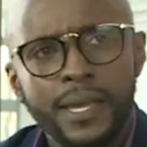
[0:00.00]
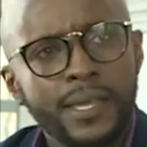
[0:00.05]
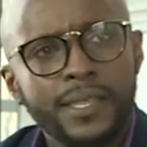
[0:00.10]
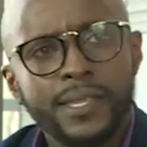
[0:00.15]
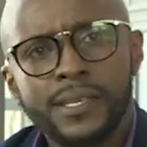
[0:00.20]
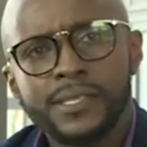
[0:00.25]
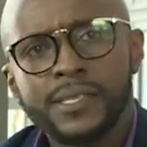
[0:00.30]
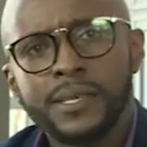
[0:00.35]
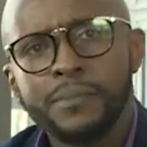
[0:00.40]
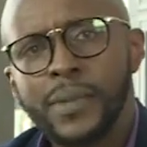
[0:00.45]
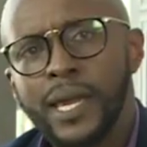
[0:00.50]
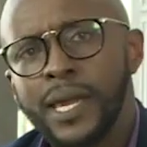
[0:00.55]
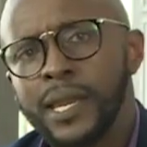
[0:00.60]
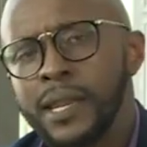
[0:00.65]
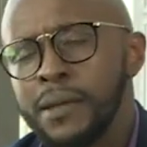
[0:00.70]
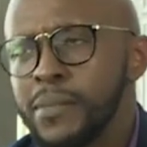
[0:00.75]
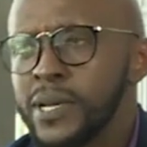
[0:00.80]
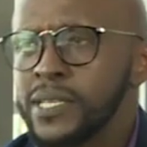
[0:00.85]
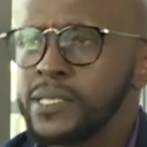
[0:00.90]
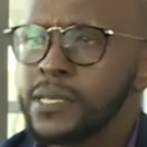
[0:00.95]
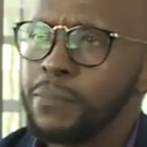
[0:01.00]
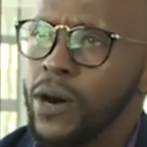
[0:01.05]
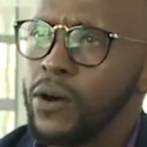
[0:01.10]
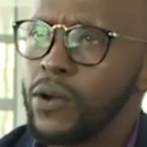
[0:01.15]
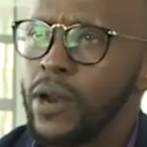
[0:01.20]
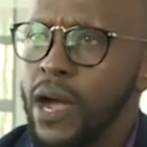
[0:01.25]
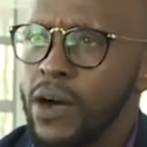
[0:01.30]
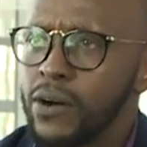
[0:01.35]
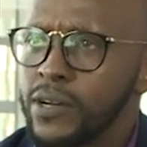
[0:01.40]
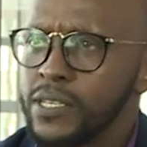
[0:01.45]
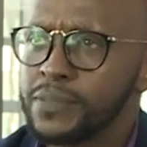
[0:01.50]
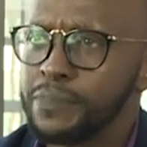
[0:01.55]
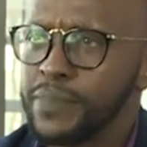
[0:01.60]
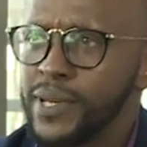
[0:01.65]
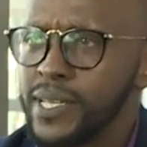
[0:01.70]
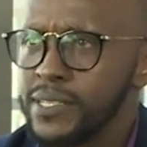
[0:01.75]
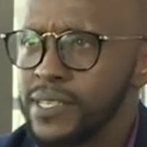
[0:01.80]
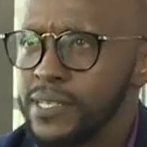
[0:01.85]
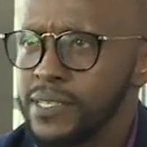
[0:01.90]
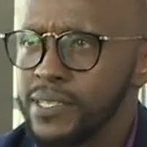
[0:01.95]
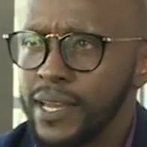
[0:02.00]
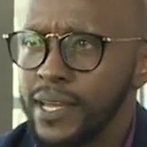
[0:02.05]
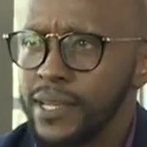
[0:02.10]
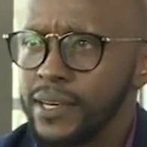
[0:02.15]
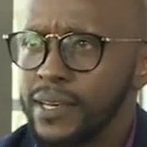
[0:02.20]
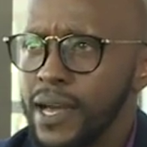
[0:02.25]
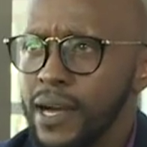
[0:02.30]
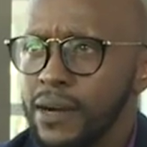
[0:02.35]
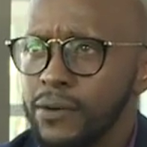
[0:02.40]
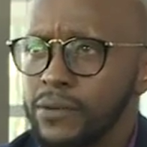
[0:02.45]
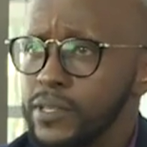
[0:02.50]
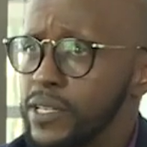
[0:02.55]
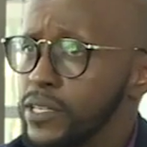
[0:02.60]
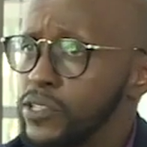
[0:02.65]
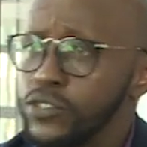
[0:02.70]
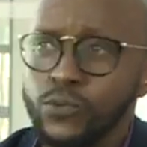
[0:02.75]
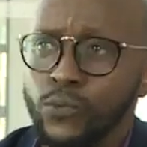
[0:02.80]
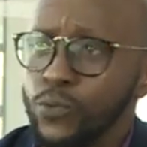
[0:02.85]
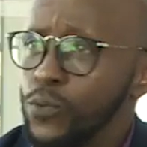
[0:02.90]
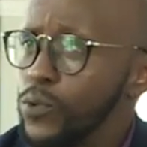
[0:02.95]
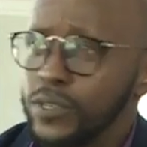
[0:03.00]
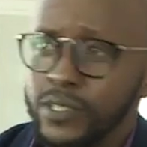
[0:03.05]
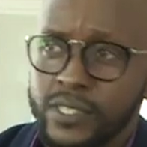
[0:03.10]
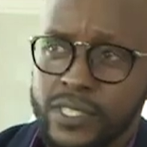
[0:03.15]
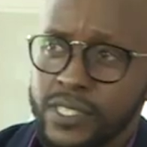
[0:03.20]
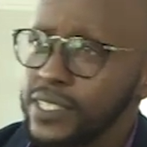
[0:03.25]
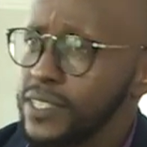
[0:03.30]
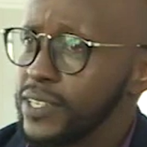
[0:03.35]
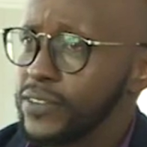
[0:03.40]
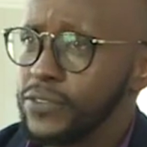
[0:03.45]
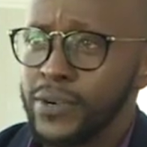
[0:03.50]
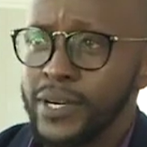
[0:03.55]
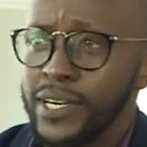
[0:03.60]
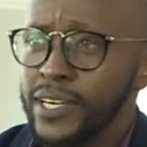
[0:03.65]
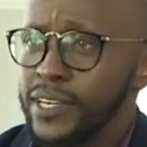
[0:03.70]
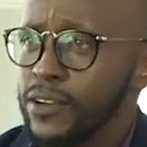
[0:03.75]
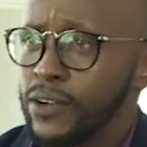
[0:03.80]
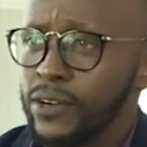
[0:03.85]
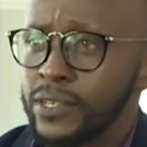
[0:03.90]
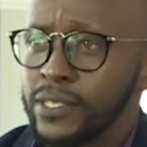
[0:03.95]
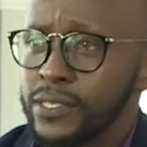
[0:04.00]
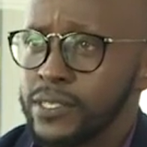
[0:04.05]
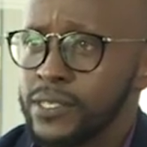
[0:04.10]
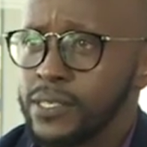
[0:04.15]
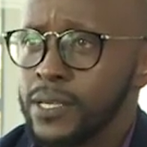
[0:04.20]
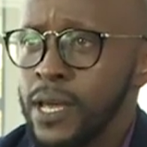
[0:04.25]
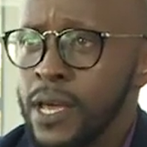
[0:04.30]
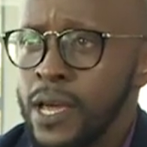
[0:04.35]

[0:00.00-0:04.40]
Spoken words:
there's some elements about how a space is laid out that you won't really notice.